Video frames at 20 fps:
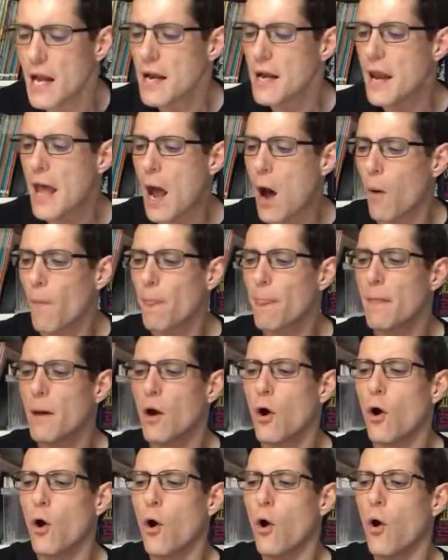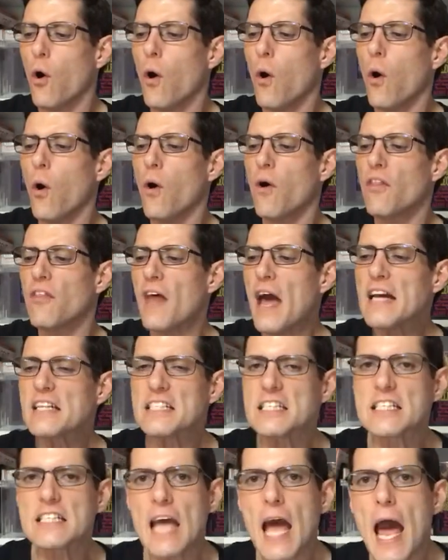Now, that
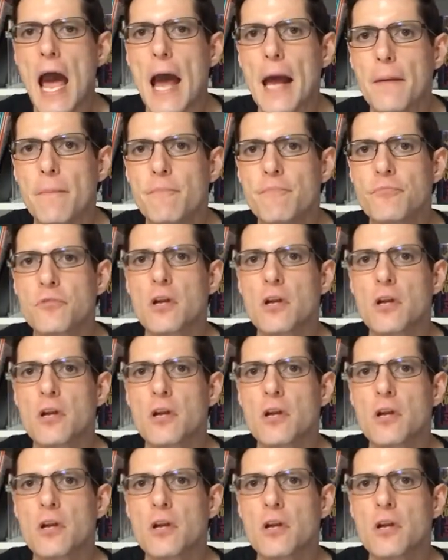said,